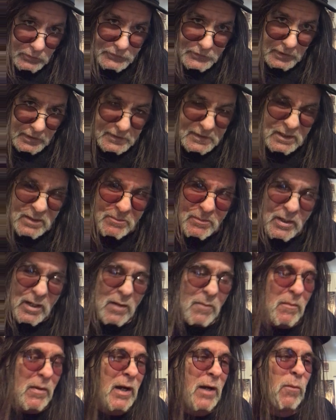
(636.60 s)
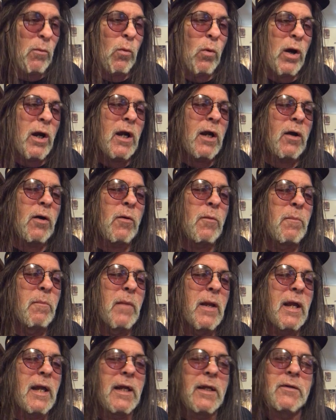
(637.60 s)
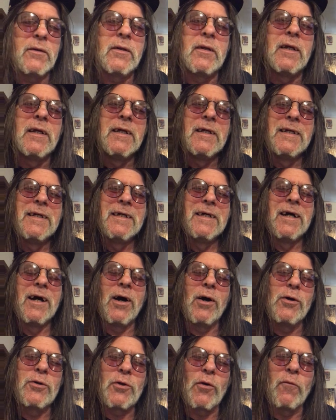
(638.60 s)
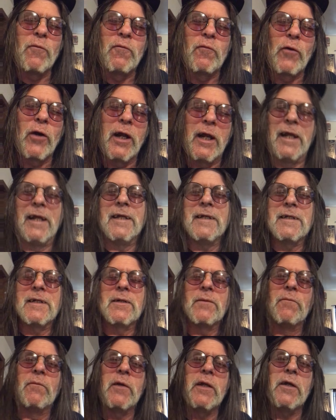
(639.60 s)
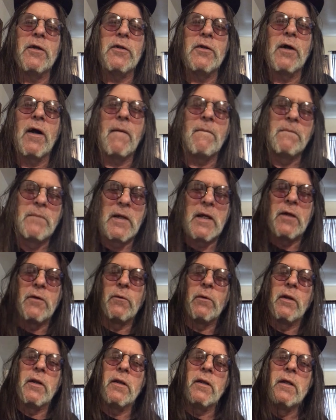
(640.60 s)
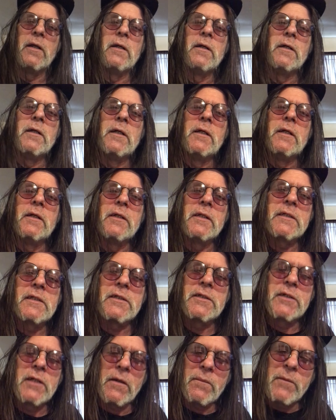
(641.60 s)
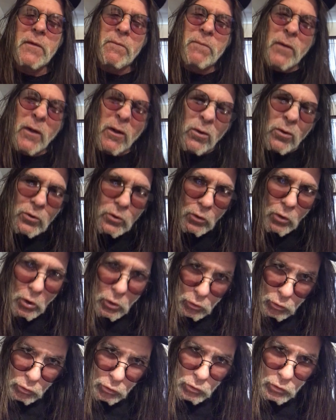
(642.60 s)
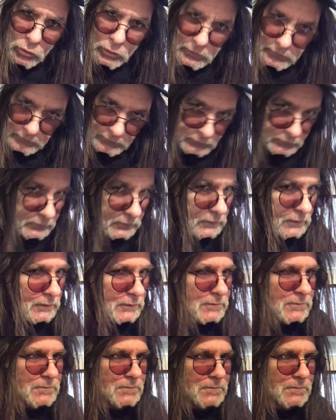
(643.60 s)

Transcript: talking about my wild man, Uncle Frank, Vietnam veteran. This is Jeff the going, huh, huh.